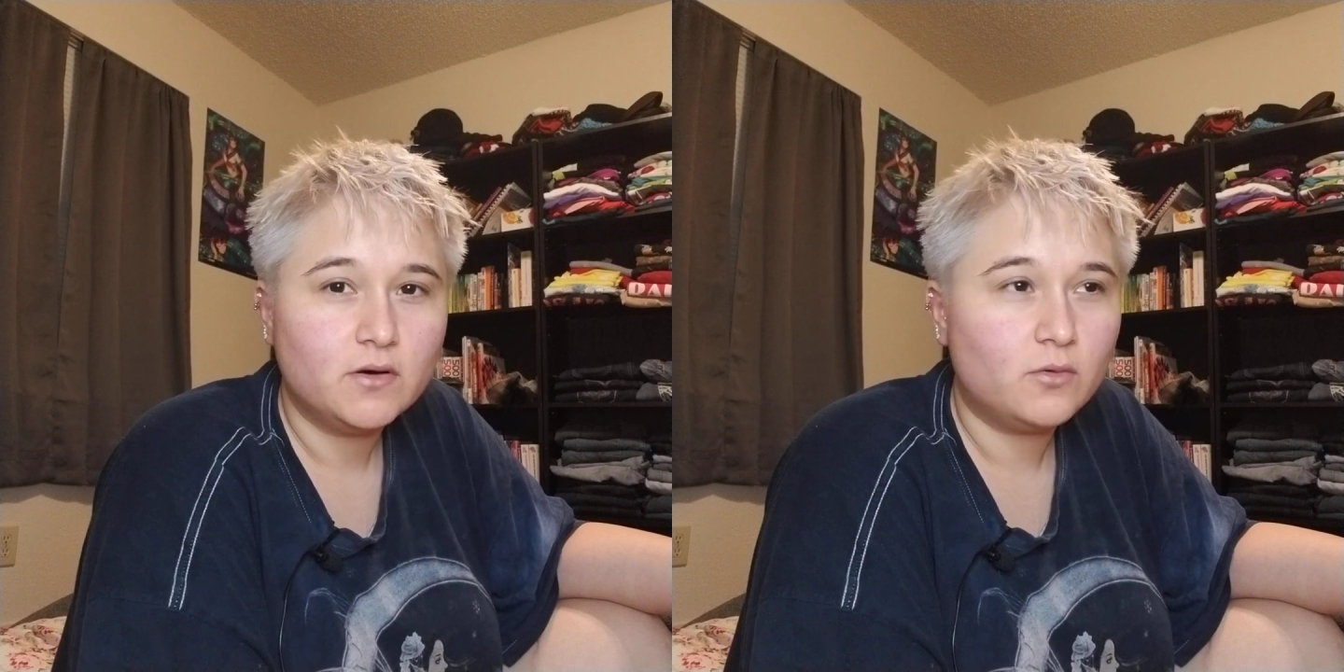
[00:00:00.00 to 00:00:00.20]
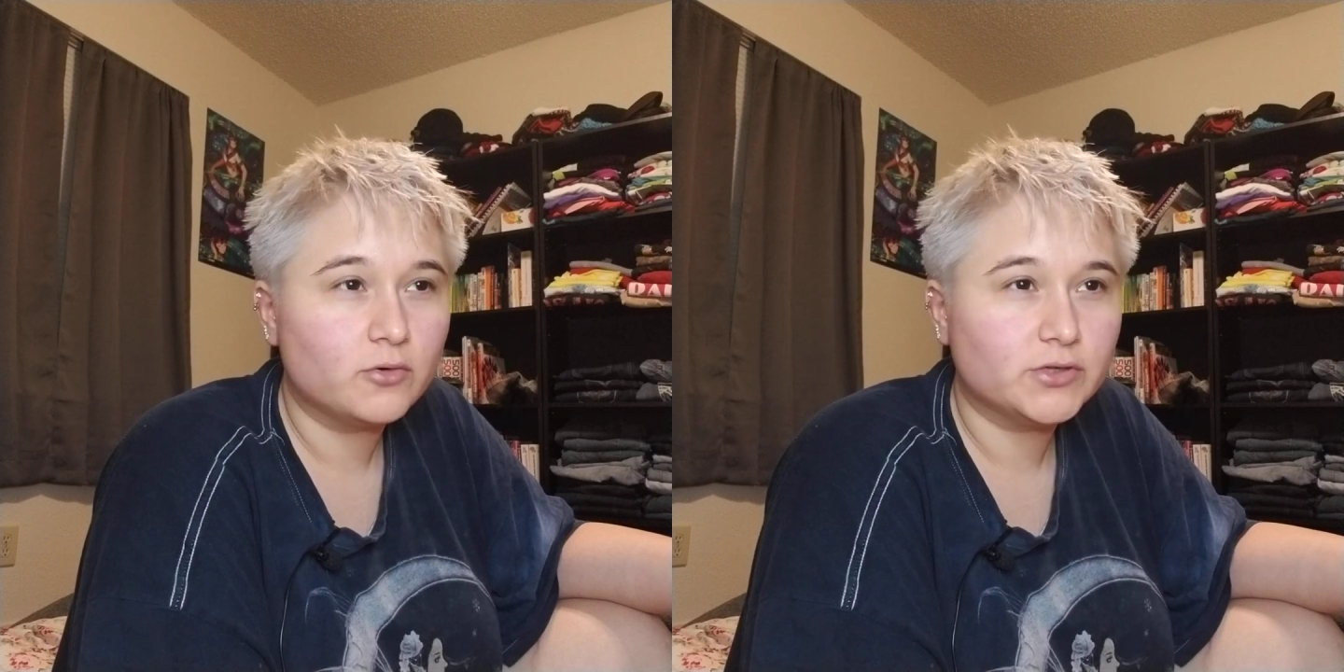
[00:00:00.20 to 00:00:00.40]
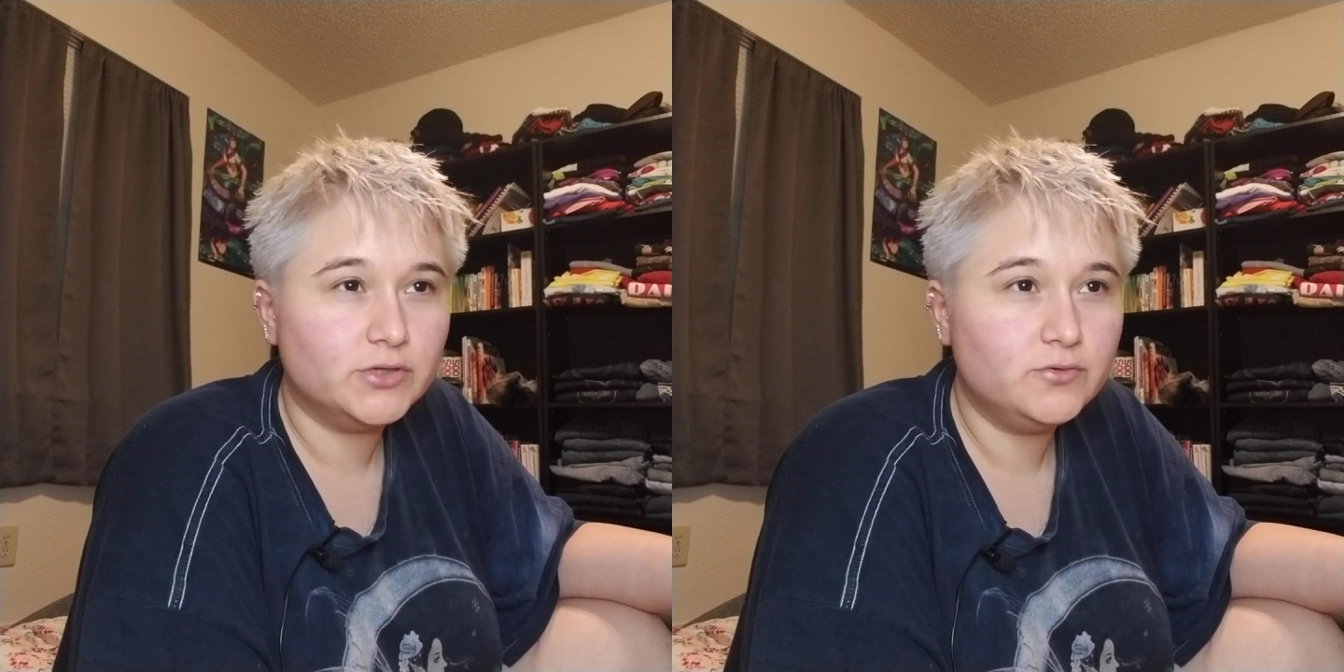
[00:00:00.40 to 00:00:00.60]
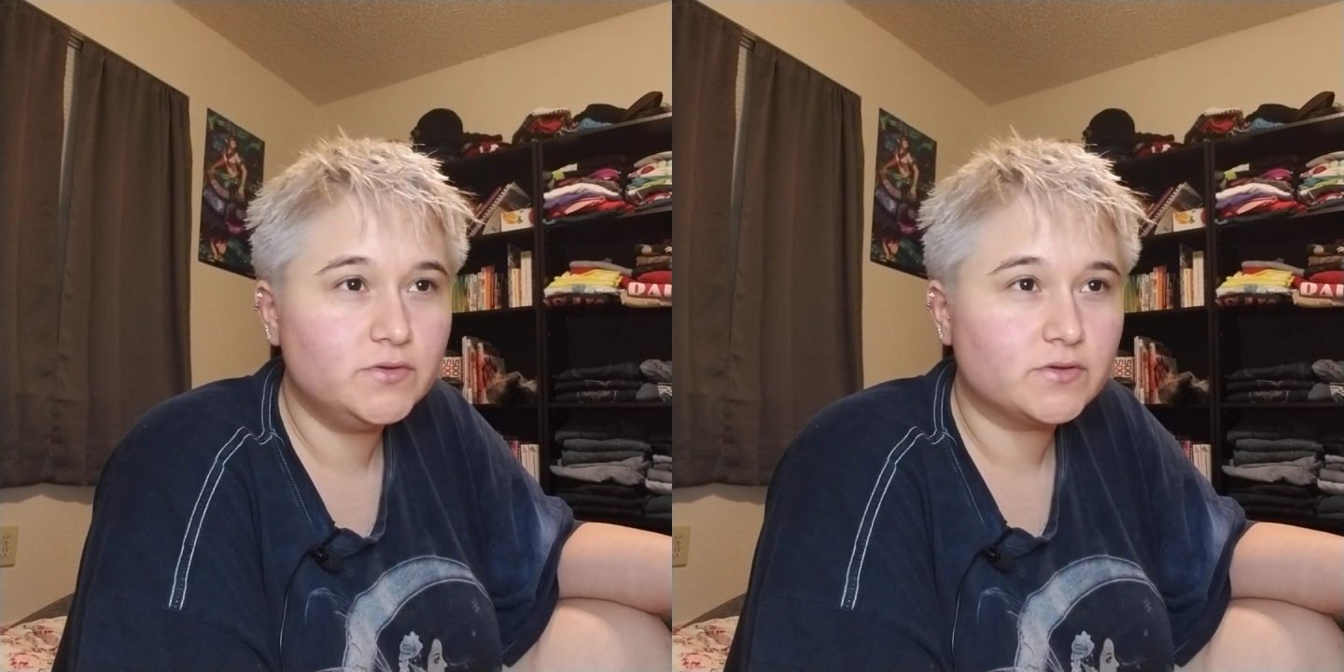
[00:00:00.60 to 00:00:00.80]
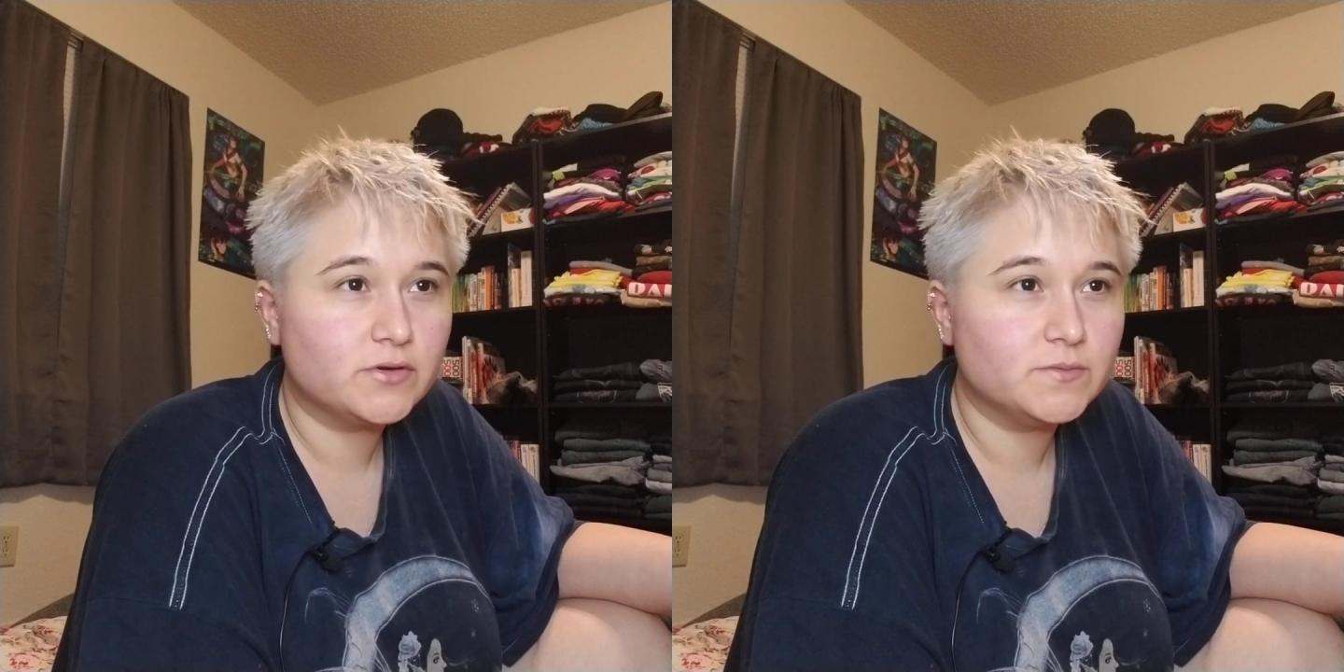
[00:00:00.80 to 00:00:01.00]
or use
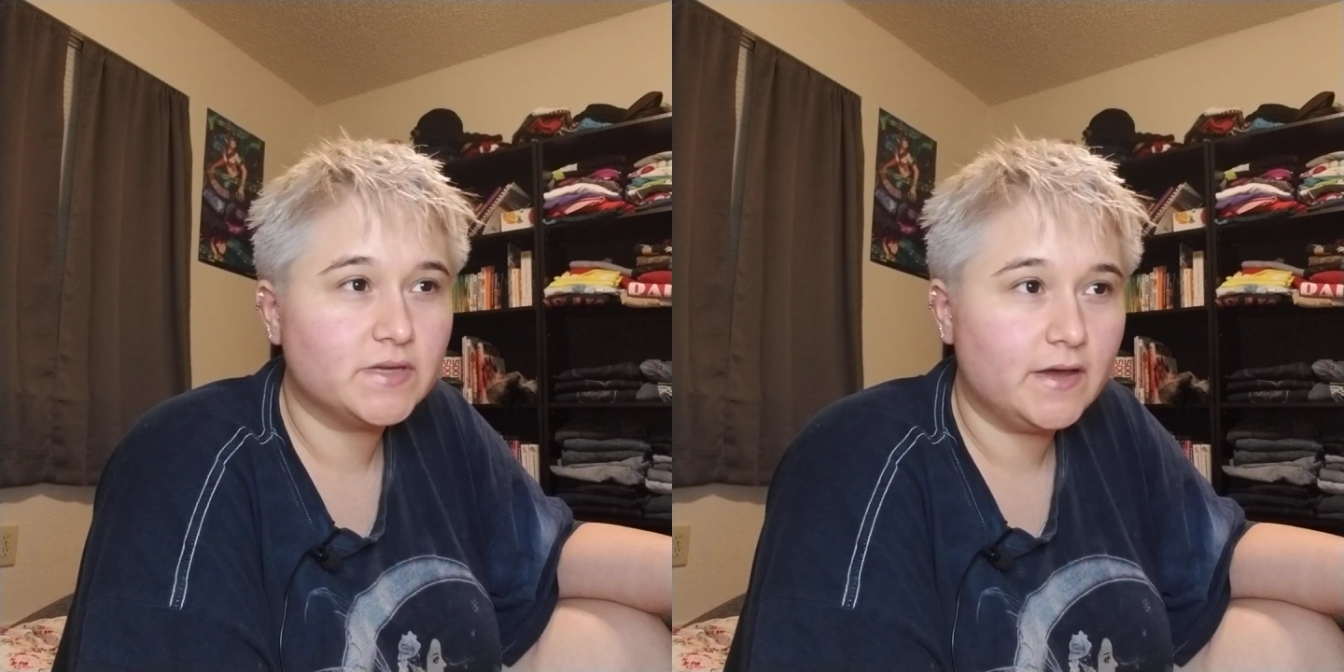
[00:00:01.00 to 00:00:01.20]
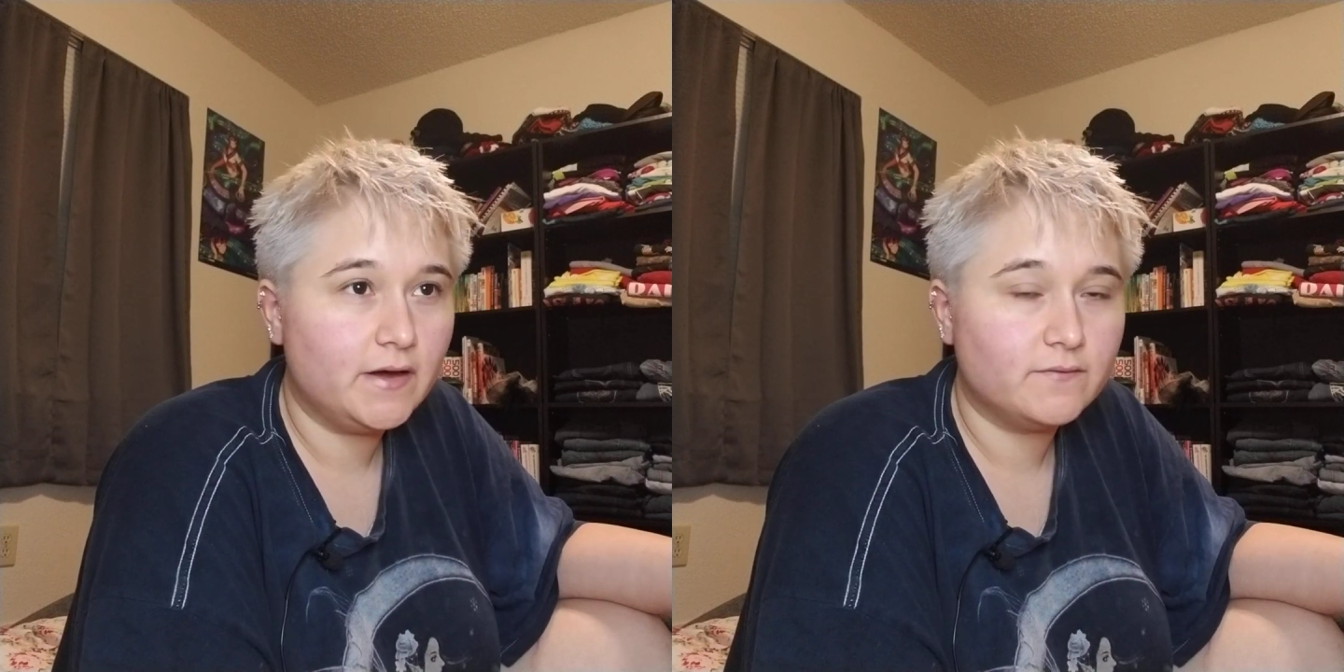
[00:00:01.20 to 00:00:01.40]
terms that have